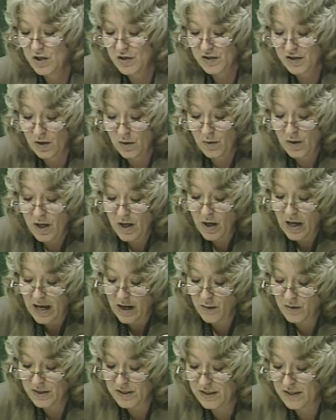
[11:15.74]
So
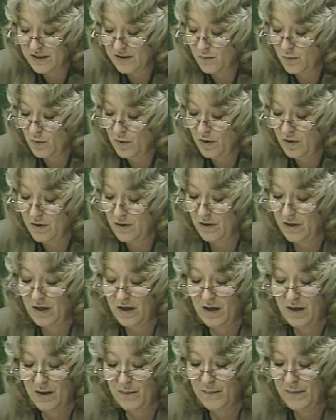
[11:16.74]
how does this work?
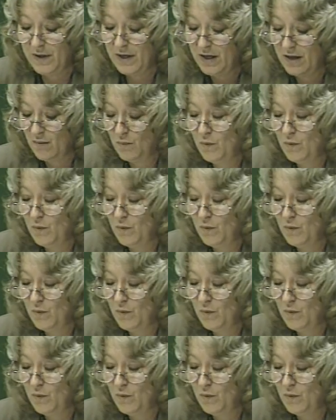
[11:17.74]
Um,